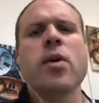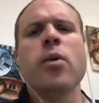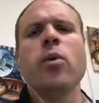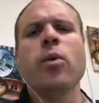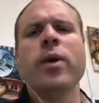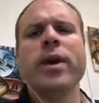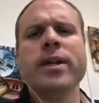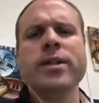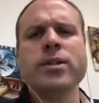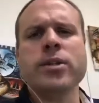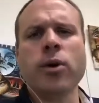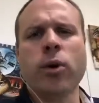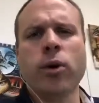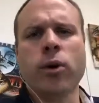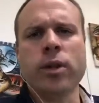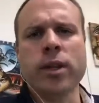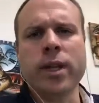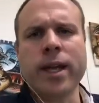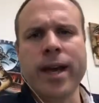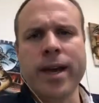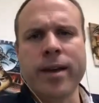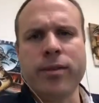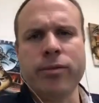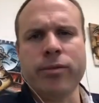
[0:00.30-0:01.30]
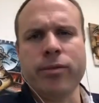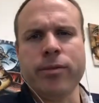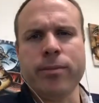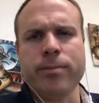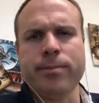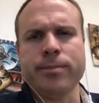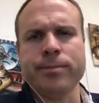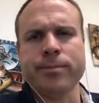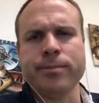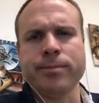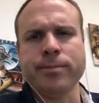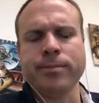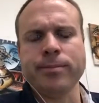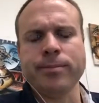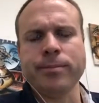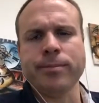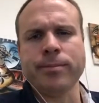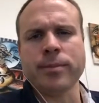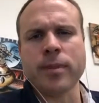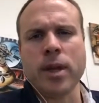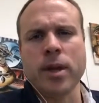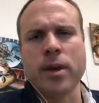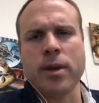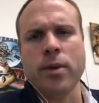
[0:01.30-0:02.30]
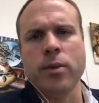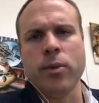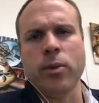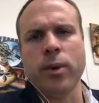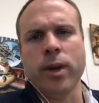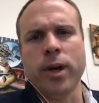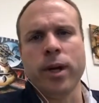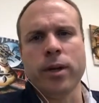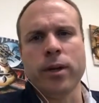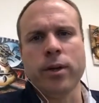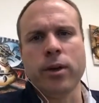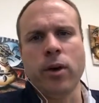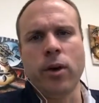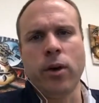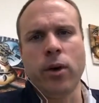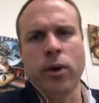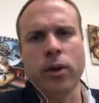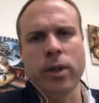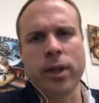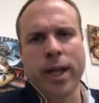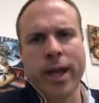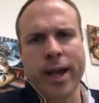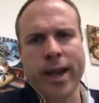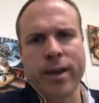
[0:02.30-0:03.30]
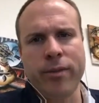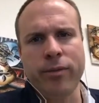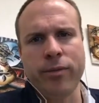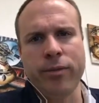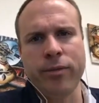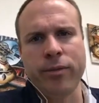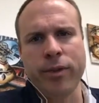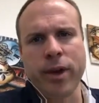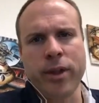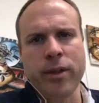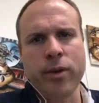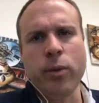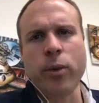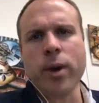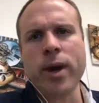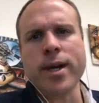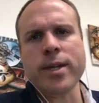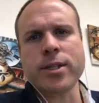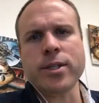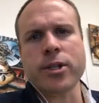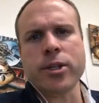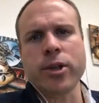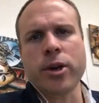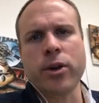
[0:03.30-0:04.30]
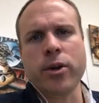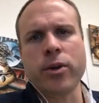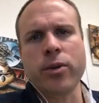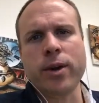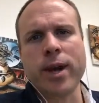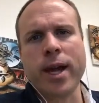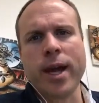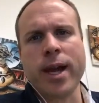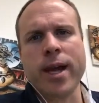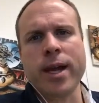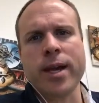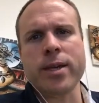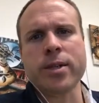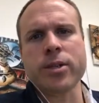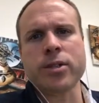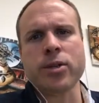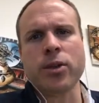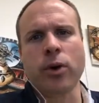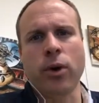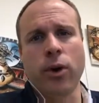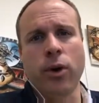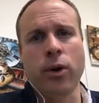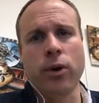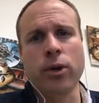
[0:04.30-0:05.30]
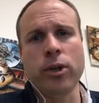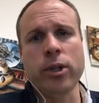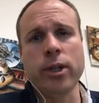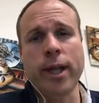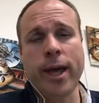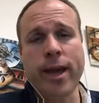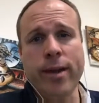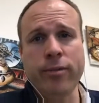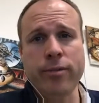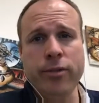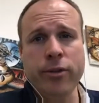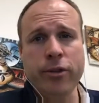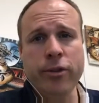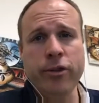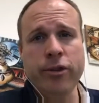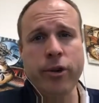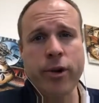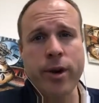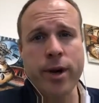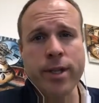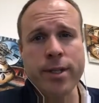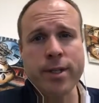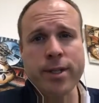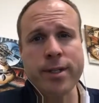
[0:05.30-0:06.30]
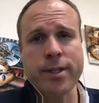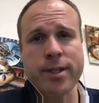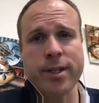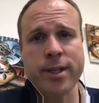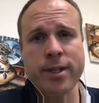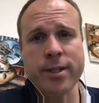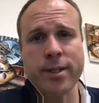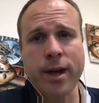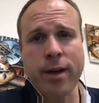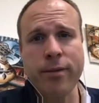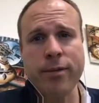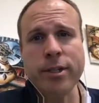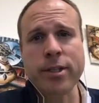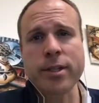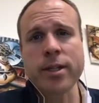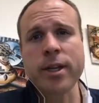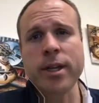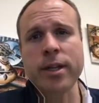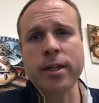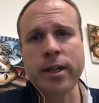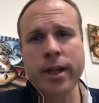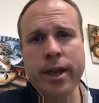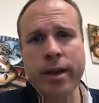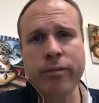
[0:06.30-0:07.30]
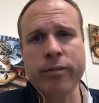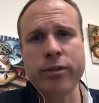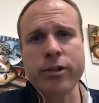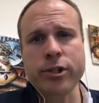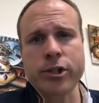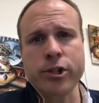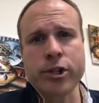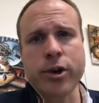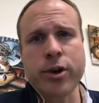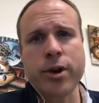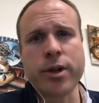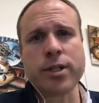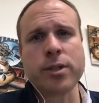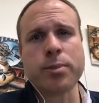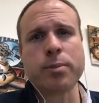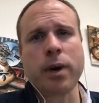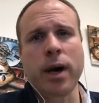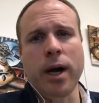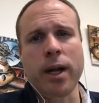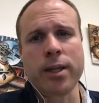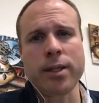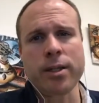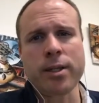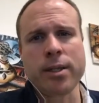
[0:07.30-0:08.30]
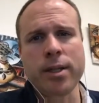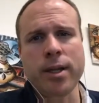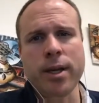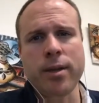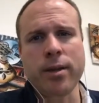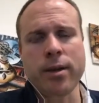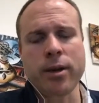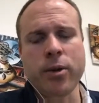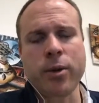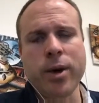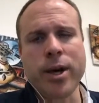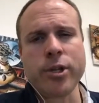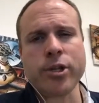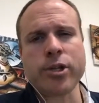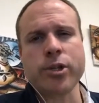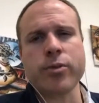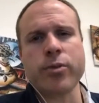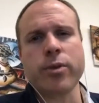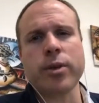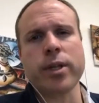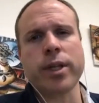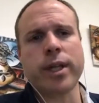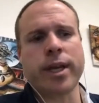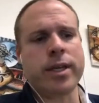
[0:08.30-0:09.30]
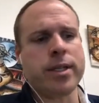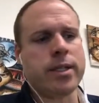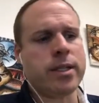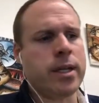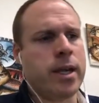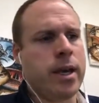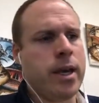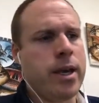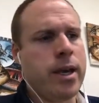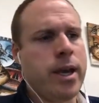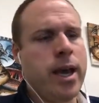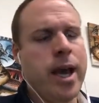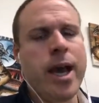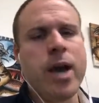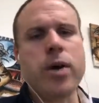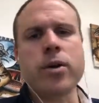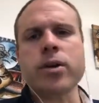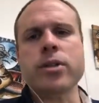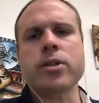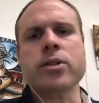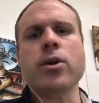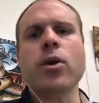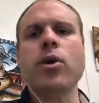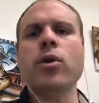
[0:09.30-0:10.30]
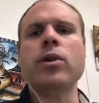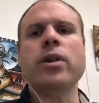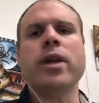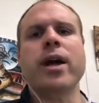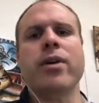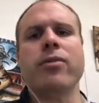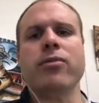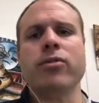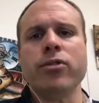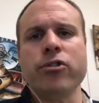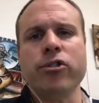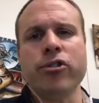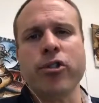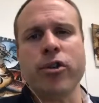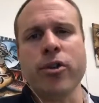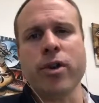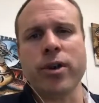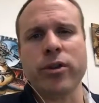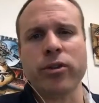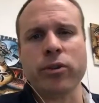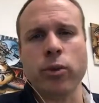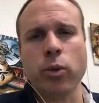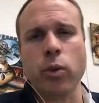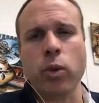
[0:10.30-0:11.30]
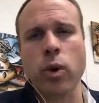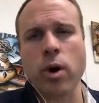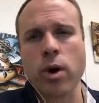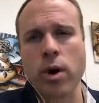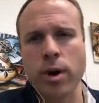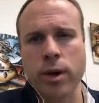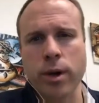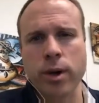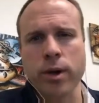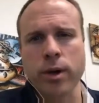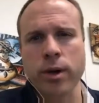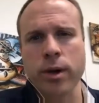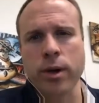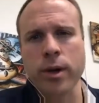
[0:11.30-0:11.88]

What is whole life? Well, whole life, otherwise known as whole life insurance, is obviously a life insurance policy. The question really is, how does whole life insurance work?